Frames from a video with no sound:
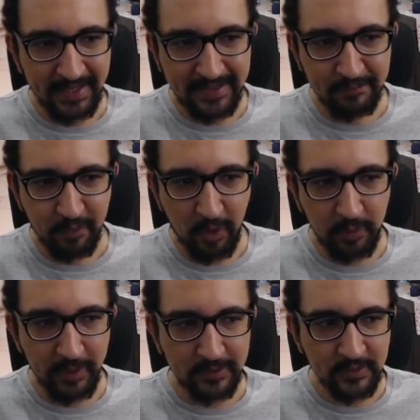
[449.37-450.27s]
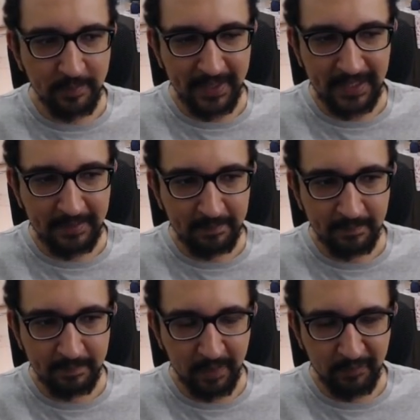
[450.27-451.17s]
front wheels to be
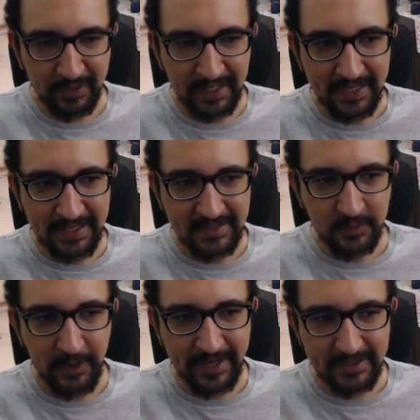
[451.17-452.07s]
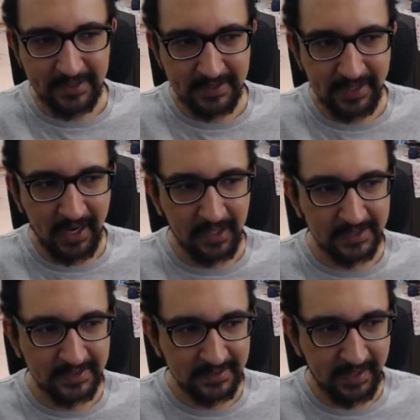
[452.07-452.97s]
perfectly straight. They
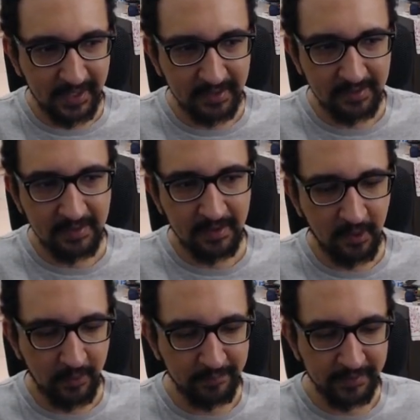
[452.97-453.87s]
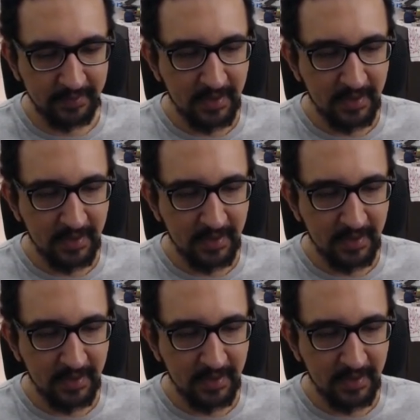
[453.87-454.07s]
aren't, they are curved.